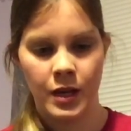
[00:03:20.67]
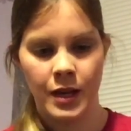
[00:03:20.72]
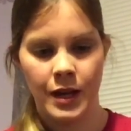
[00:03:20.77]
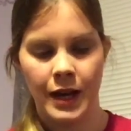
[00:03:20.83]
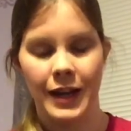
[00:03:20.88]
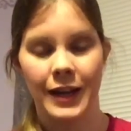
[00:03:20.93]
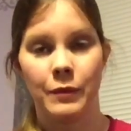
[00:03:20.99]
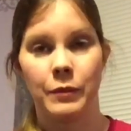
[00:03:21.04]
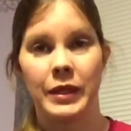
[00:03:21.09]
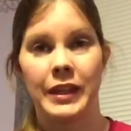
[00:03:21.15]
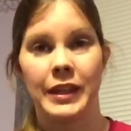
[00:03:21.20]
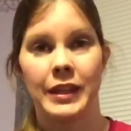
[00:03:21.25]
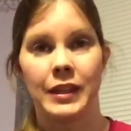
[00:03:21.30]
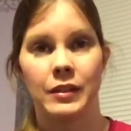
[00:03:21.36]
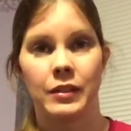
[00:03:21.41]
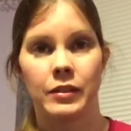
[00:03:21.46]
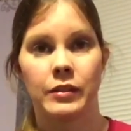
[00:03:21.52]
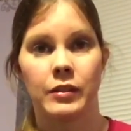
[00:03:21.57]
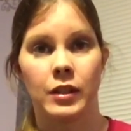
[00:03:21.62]
I
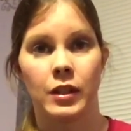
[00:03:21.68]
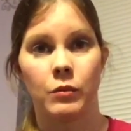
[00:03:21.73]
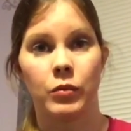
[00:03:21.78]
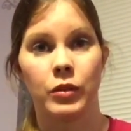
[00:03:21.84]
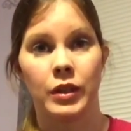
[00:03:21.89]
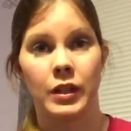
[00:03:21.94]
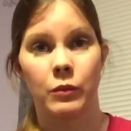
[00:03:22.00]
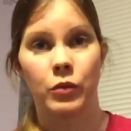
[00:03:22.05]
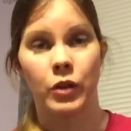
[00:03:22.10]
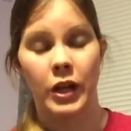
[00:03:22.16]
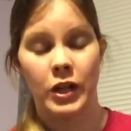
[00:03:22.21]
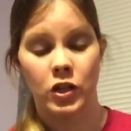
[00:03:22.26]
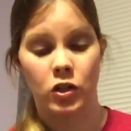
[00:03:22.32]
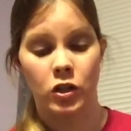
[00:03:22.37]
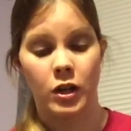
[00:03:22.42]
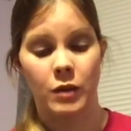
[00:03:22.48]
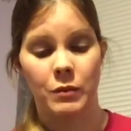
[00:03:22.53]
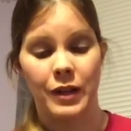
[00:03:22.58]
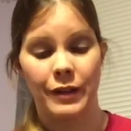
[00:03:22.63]
began to start putting pressure
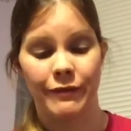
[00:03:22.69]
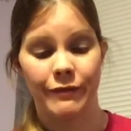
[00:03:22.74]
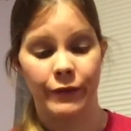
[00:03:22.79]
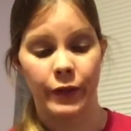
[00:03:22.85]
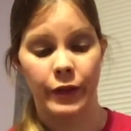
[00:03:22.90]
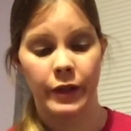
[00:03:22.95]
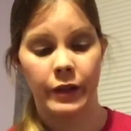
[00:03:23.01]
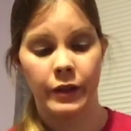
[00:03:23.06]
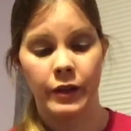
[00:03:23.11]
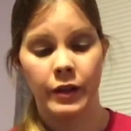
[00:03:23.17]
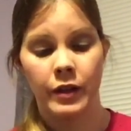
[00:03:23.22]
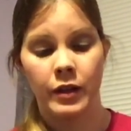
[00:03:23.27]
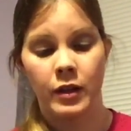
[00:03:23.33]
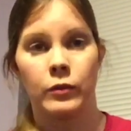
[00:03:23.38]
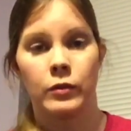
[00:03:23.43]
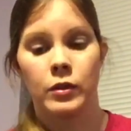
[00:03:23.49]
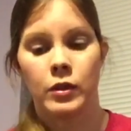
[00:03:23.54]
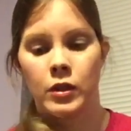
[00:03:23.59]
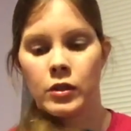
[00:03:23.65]
on my foot.
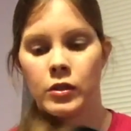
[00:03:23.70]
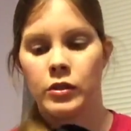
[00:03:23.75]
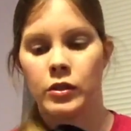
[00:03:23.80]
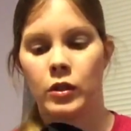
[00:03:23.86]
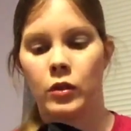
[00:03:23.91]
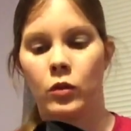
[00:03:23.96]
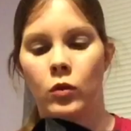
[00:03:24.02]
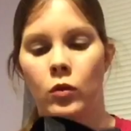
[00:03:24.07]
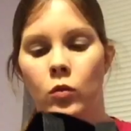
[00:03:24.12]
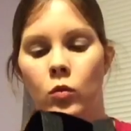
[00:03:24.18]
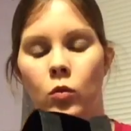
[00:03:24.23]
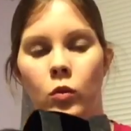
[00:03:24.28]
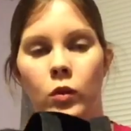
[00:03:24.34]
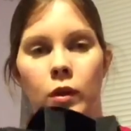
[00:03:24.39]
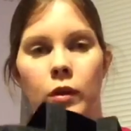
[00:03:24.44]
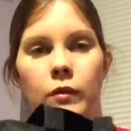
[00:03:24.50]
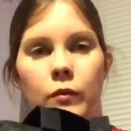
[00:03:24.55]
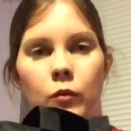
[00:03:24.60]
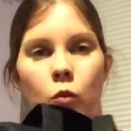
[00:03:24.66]
So
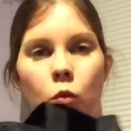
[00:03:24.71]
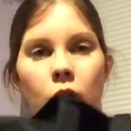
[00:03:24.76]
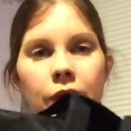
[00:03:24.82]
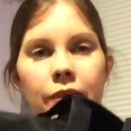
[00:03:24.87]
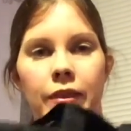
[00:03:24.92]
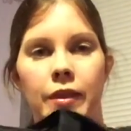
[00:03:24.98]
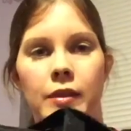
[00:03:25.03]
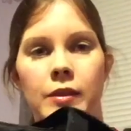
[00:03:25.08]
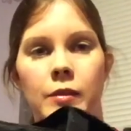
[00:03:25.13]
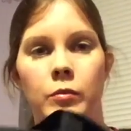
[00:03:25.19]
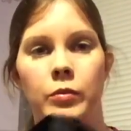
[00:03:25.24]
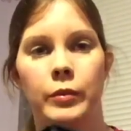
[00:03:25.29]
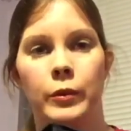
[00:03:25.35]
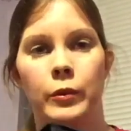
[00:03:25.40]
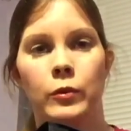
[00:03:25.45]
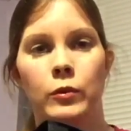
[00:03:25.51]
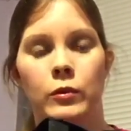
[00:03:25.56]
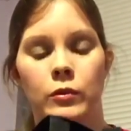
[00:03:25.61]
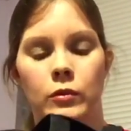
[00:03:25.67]
with this
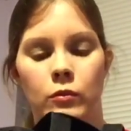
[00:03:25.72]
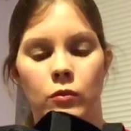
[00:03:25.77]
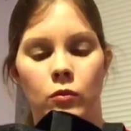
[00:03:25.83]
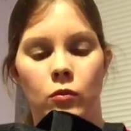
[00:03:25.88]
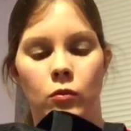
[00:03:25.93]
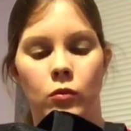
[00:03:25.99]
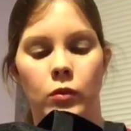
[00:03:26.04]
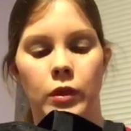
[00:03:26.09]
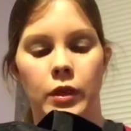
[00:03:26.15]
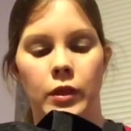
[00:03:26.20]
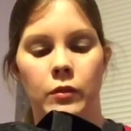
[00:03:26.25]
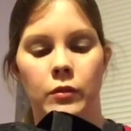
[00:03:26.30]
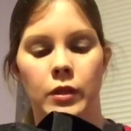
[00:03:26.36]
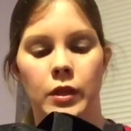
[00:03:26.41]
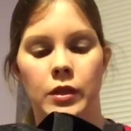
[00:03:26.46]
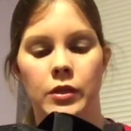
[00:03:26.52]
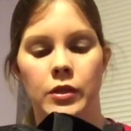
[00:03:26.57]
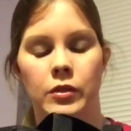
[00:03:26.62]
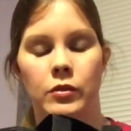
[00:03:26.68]
boot, what you want
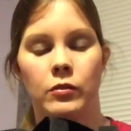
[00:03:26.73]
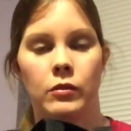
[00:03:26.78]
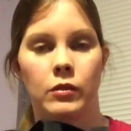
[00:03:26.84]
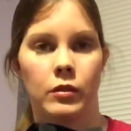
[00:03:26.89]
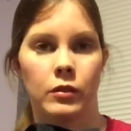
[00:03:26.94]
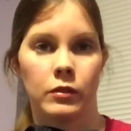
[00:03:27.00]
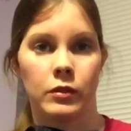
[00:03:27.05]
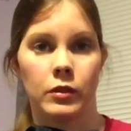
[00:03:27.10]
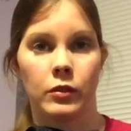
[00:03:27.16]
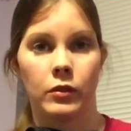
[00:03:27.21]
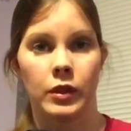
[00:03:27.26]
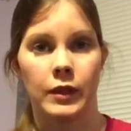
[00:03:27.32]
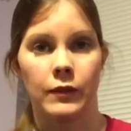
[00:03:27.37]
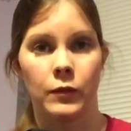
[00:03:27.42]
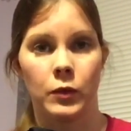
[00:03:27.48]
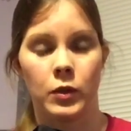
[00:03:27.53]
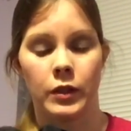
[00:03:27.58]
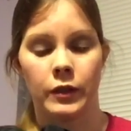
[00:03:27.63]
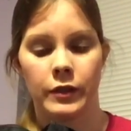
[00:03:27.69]
to do, they'll give
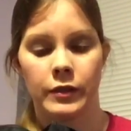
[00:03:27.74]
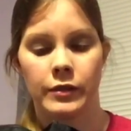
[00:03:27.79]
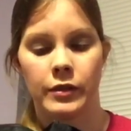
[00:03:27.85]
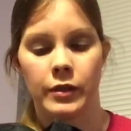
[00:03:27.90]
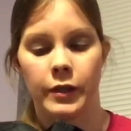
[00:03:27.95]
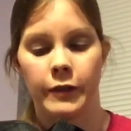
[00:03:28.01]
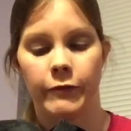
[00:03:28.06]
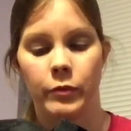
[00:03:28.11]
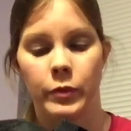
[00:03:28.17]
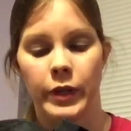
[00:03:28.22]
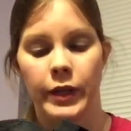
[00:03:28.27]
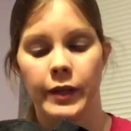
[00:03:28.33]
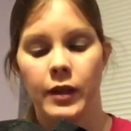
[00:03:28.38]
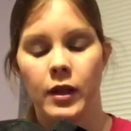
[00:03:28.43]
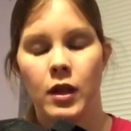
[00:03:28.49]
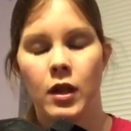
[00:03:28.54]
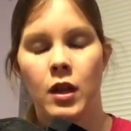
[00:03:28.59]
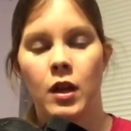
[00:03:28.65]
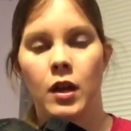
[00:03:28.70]
you all this stuff, but
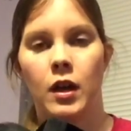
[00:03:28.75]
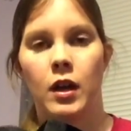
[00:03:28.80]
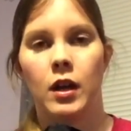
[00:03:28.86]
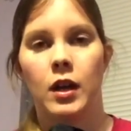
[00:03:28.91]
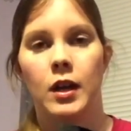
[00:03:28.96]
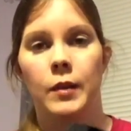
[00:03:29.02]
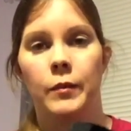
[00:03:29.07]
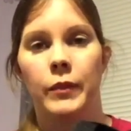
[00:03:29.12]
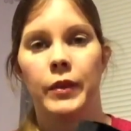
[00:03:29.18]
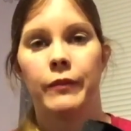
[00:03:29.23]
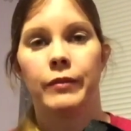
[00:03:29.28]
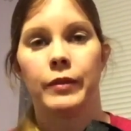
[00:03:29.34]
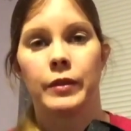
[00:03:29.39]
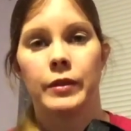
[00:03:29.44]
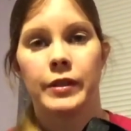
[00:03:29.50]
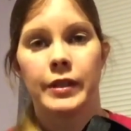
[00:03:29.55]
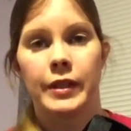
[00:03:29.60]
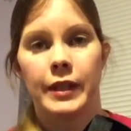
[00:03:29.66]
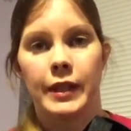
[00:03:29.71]
the
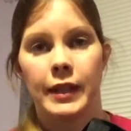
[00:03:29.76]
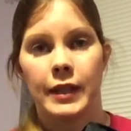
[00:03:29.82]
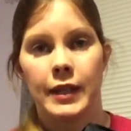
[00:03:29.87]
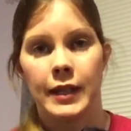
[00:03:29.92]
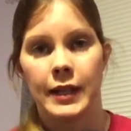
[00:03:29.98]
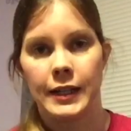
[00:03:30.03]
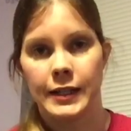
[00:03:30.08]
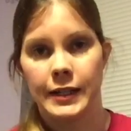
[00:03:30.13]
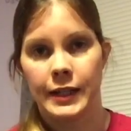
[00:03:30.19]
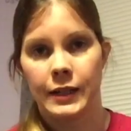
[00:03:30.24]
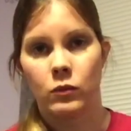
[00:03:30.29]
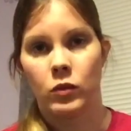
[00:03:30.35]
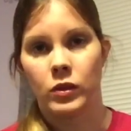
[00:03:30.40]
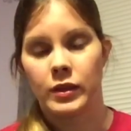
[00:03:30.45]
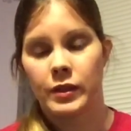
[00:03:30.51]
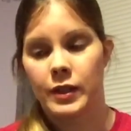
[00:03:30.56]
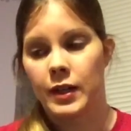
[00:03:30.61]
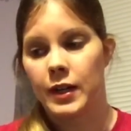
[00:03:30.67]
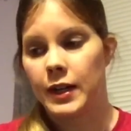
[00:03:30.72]
first thing I did
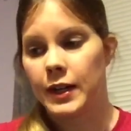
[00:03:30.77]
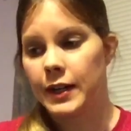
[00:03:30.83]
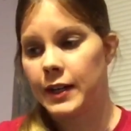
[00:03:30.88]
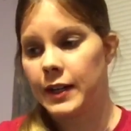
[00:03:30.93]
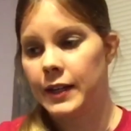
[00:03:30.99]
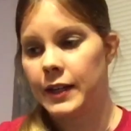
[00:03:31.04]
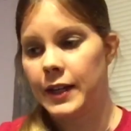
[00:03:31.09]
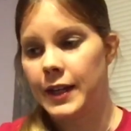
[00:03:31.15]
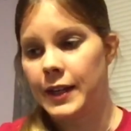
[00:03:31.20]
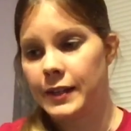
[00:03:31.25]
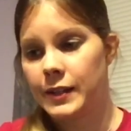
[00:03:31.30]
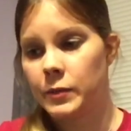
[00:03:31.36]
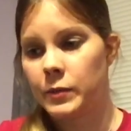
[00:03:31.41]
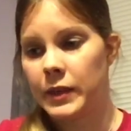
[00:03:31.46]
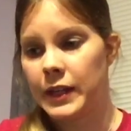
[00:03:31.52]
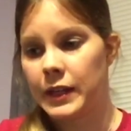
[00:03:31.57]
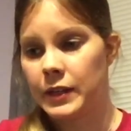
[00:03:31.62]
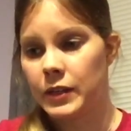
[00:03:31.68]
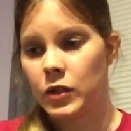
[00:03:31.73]
was got an ace
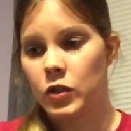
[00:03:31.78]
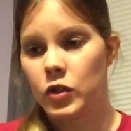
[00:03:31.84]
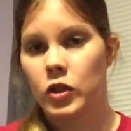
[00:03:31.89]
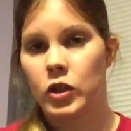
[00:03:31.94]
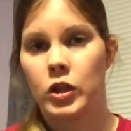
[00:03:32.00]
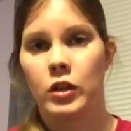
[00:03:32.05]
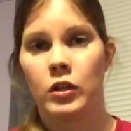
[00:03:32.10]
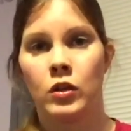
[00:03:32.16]
bandage,